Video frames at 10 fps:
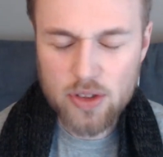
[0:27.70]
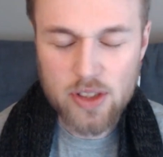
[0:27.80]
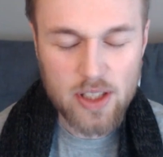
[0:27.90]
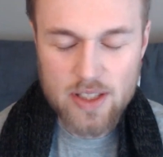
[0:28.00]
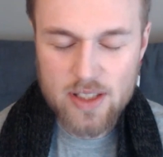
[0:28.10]

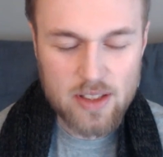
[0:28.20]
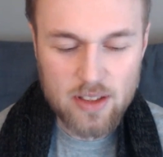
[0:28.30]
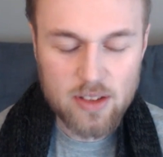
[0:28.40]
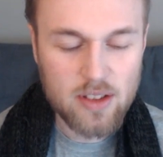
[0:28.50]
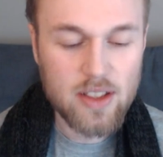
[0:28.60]
to just
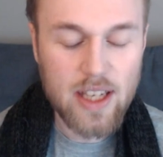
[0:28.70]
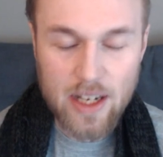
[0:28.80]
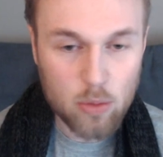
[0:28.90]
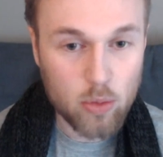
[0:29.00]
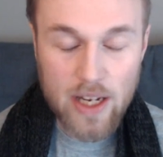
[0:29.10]
get
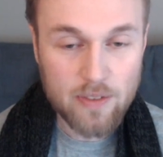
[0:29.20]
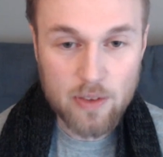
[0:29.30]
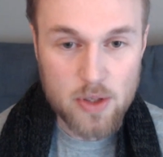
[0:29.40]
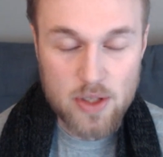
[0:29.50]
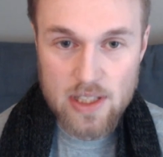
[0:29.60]
away
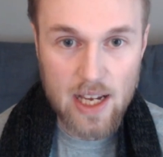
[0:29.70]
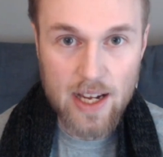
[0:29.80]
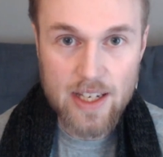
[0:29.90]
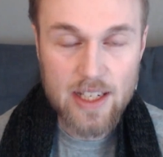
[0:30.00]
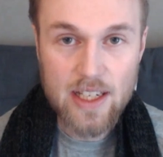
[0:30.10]
from
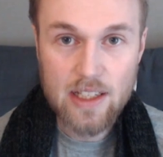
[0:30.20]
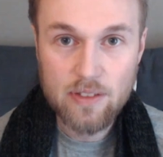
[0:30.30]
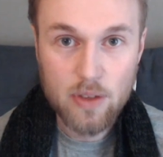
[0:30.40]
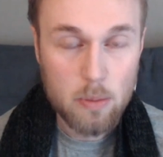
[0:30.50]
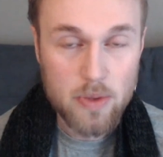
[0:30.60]
society and from